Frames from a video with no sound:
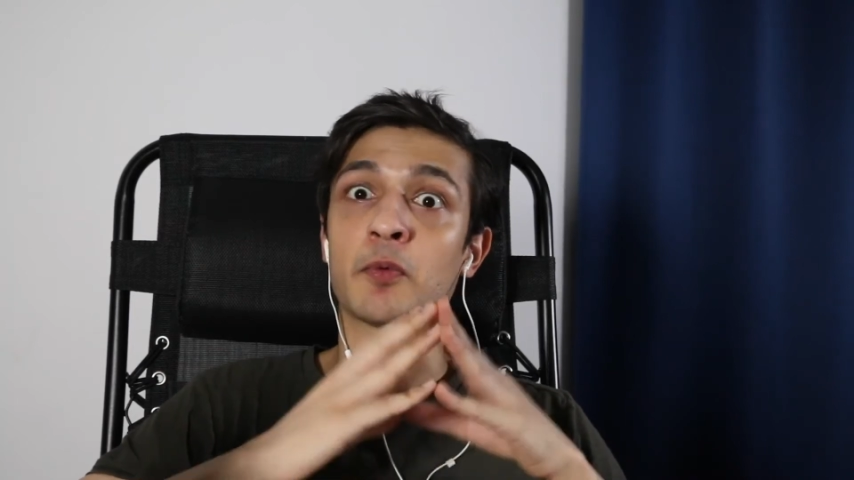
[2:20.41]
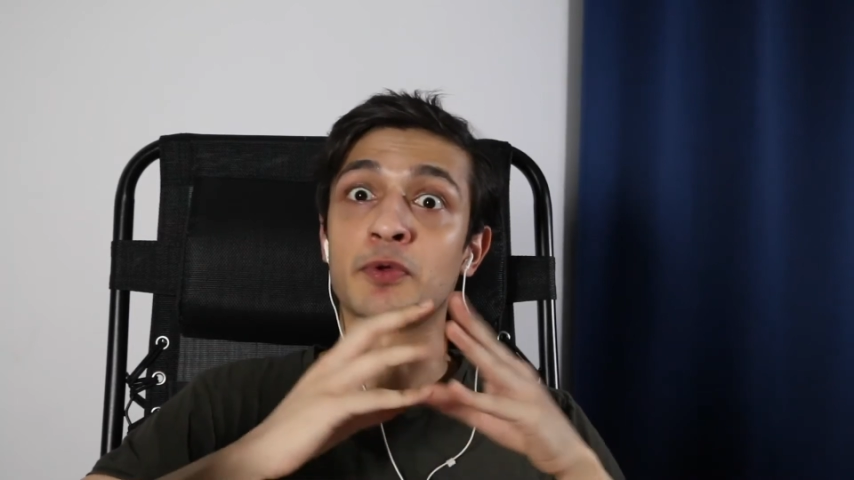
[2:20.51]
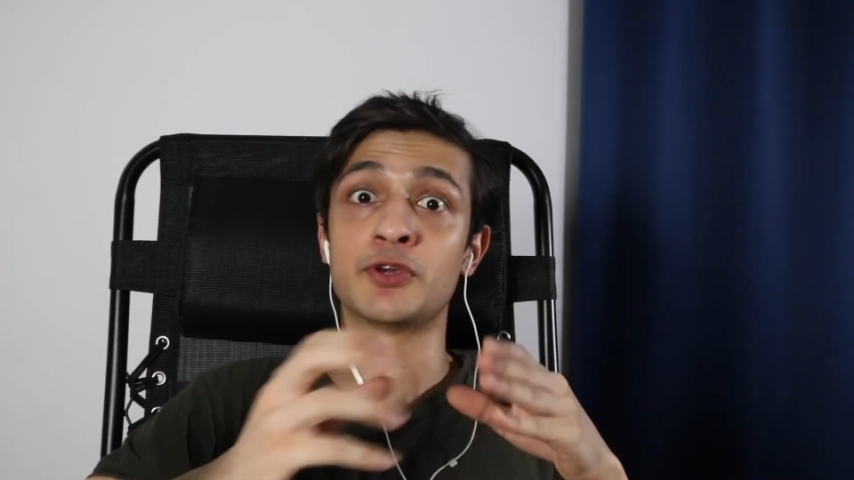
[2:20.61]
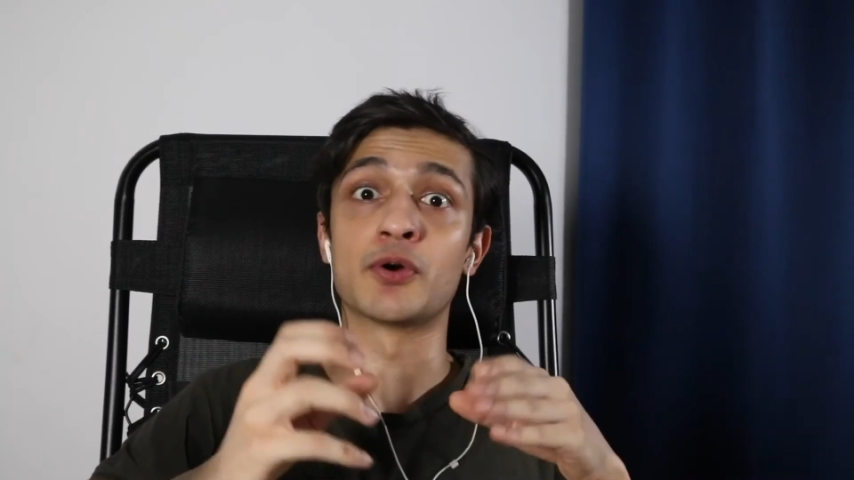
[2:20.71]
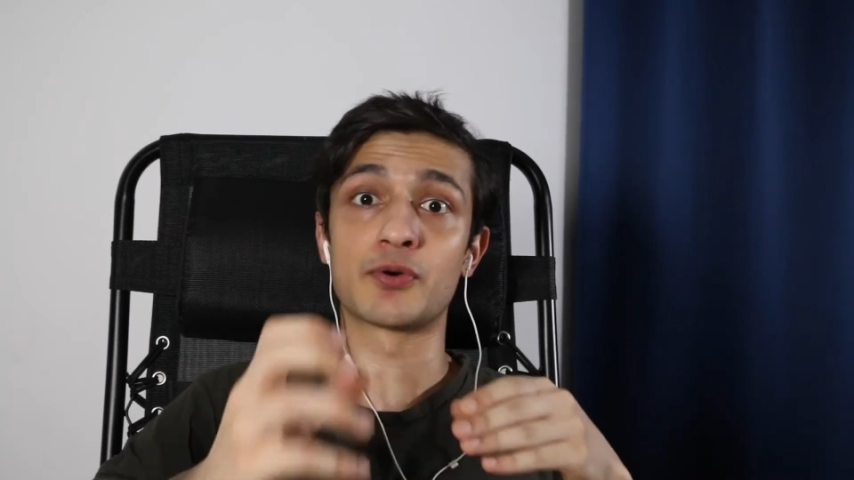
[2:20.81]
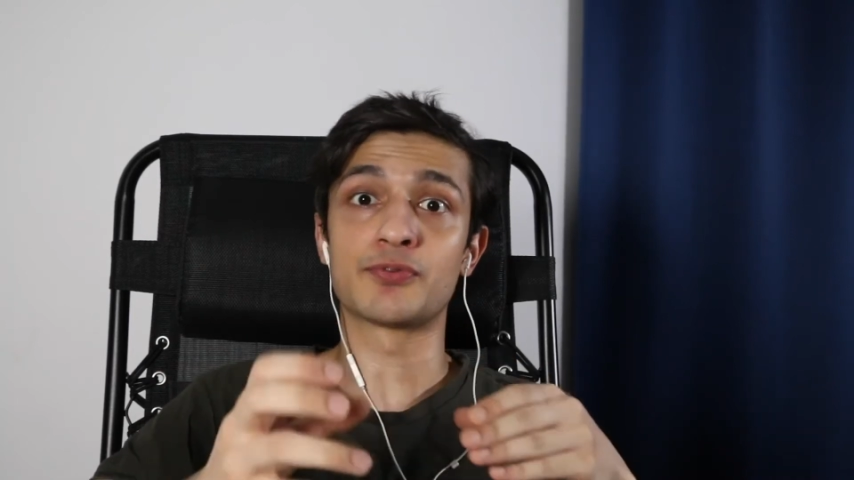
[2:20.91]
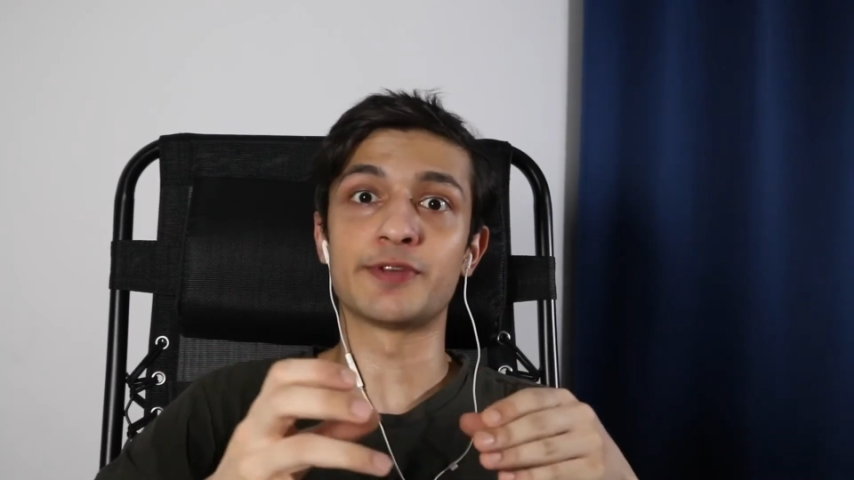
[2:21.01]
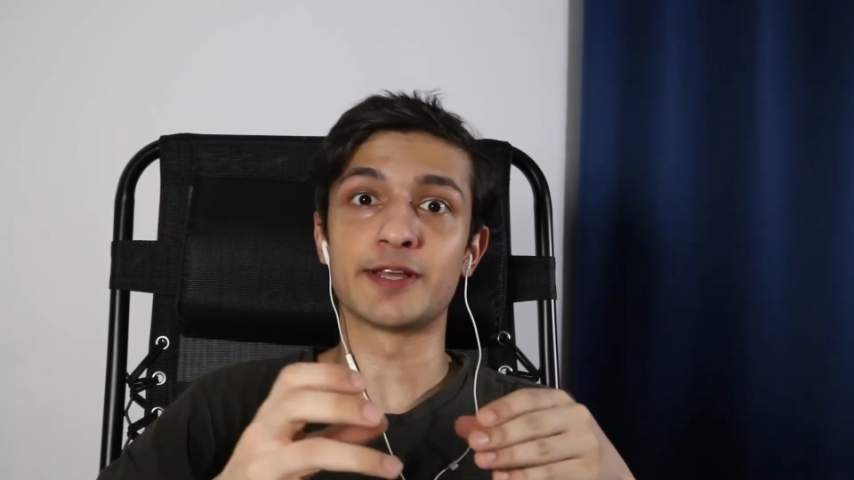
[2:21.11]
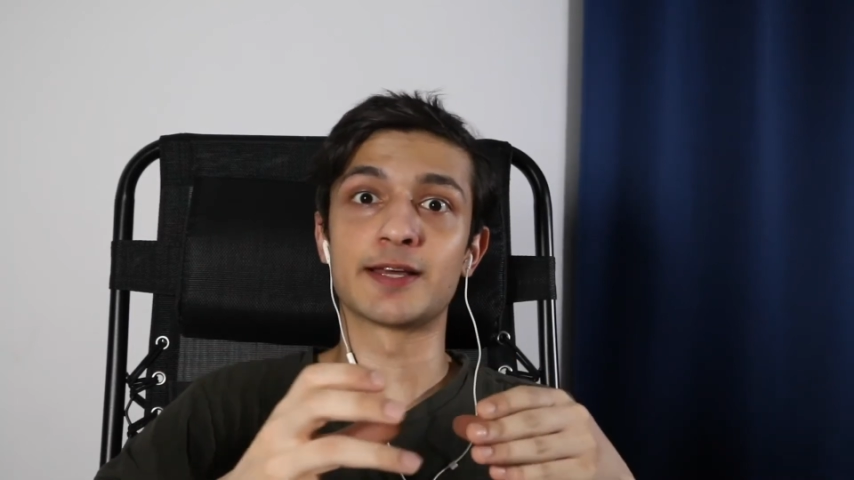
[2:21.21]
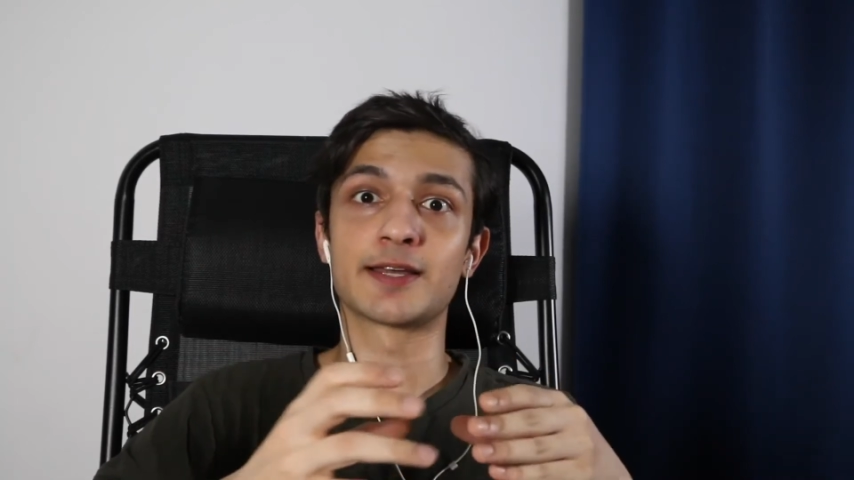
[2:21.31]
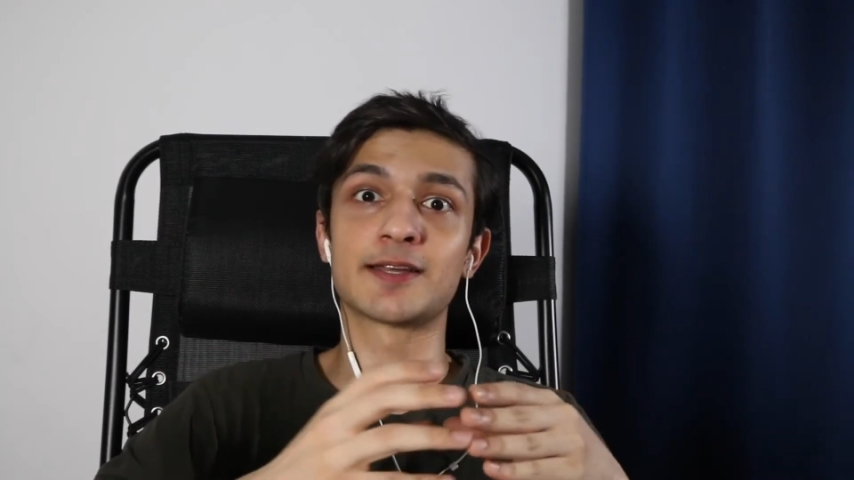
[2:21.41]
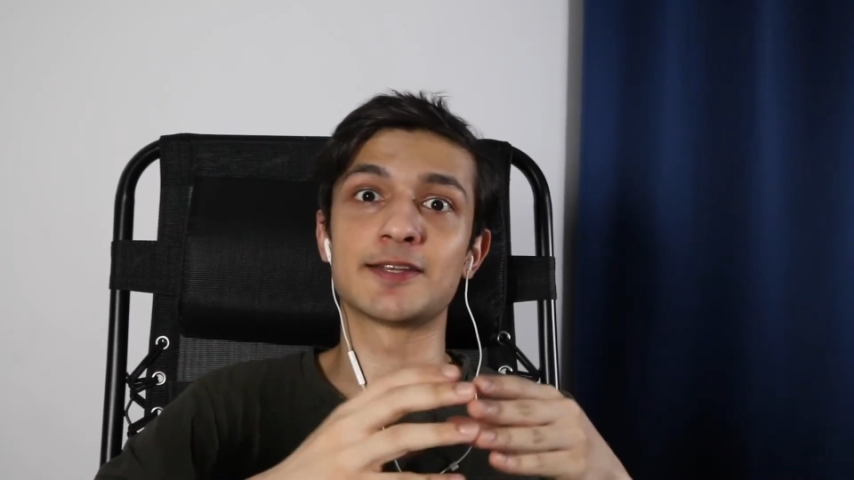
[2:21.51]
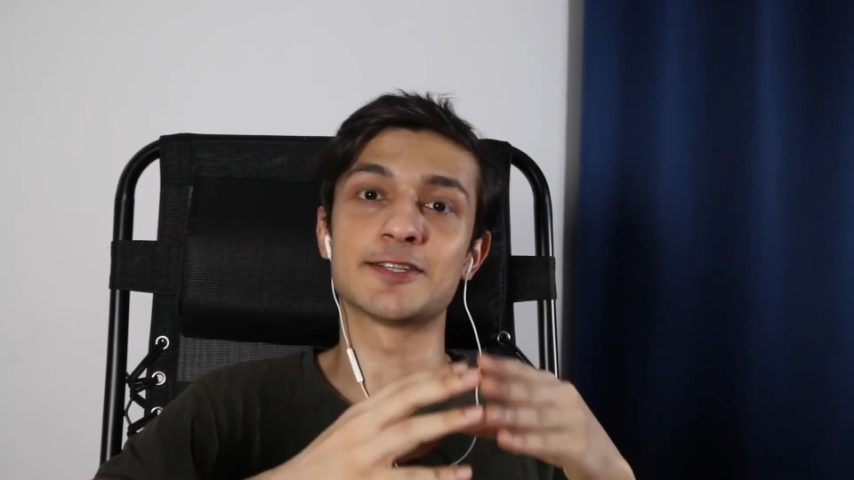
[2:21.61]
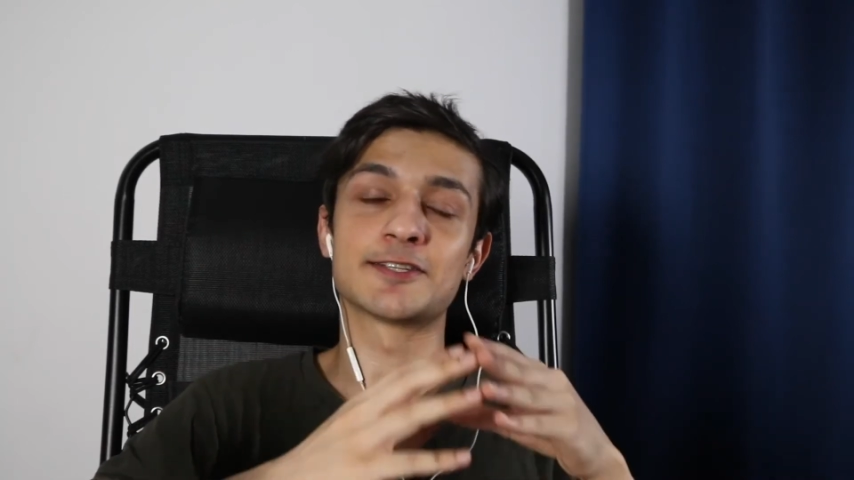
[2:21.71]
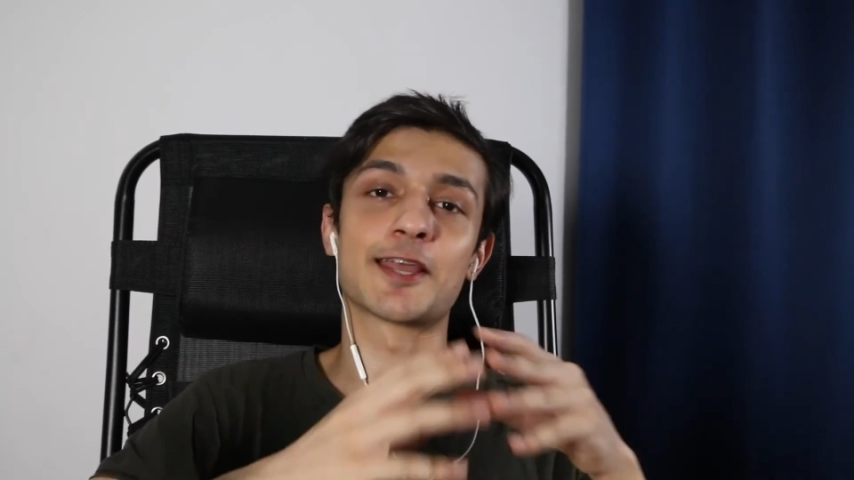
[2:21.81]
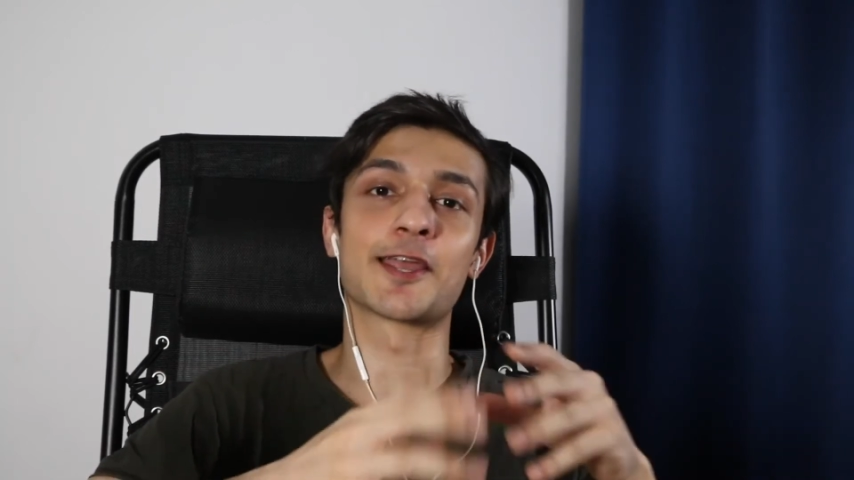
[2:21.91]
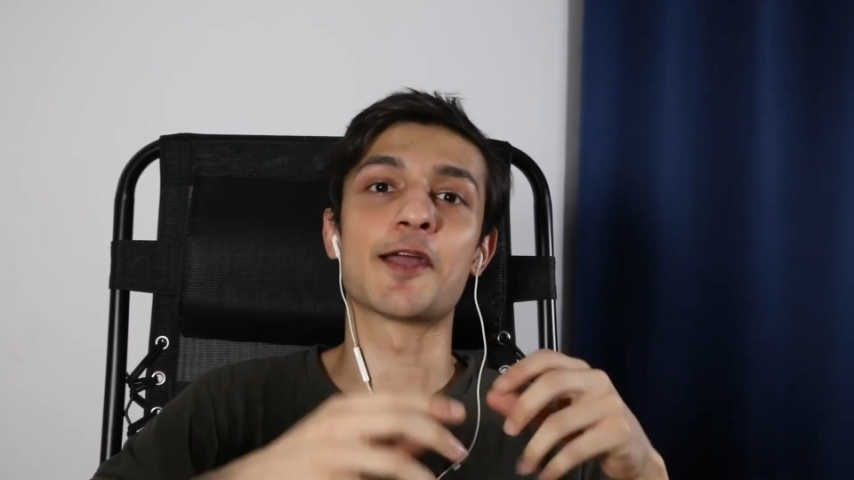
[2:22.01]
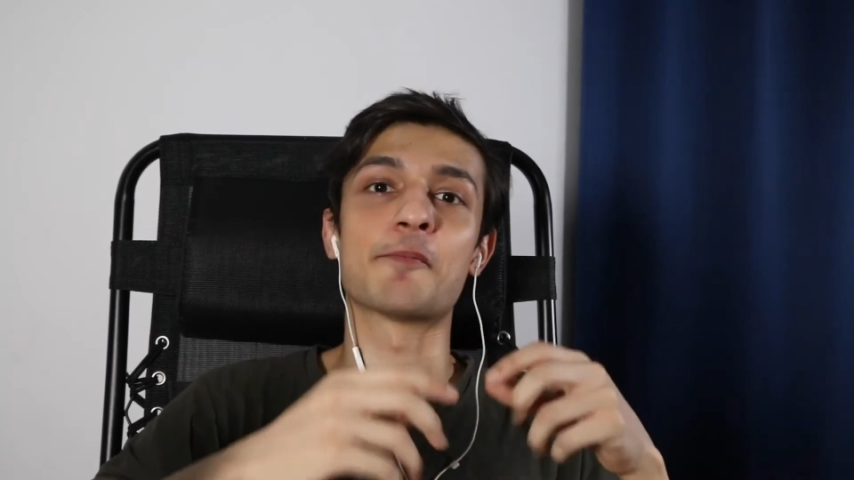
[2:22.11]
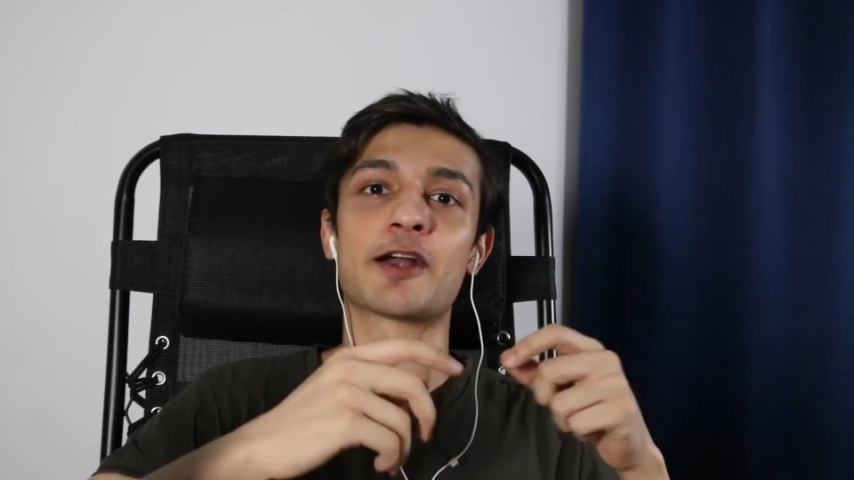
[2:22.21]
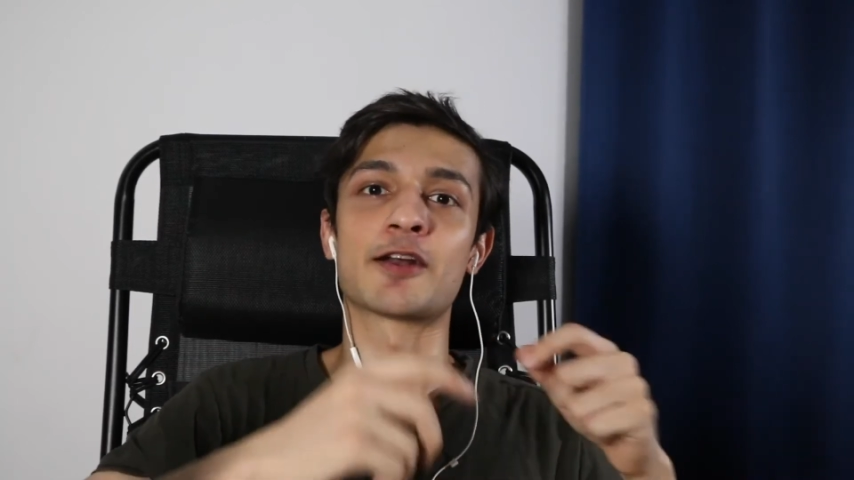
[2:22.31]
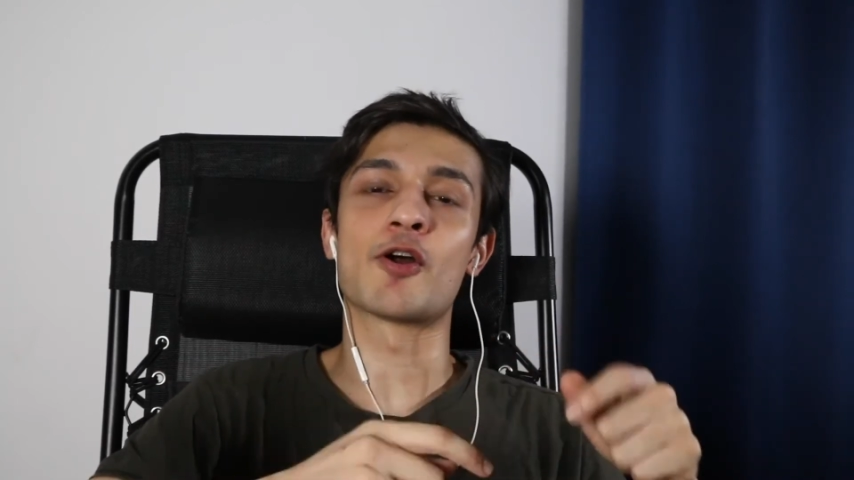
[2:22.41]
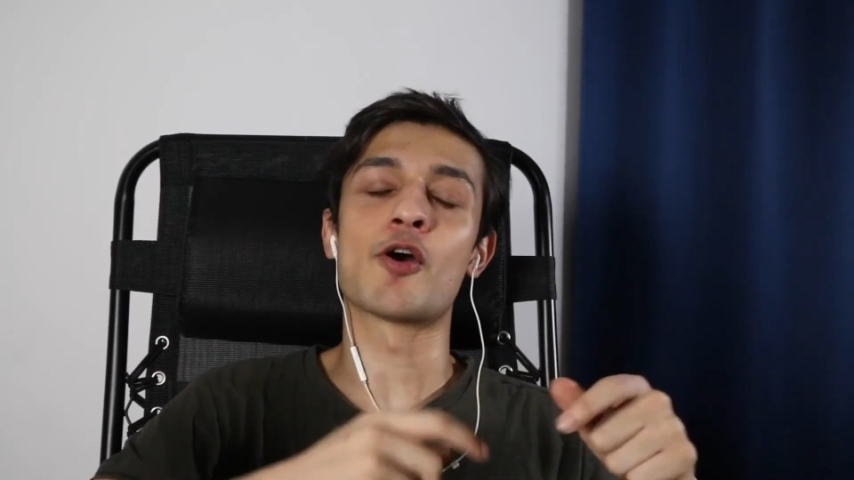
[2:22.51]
your feeling, just thinking about it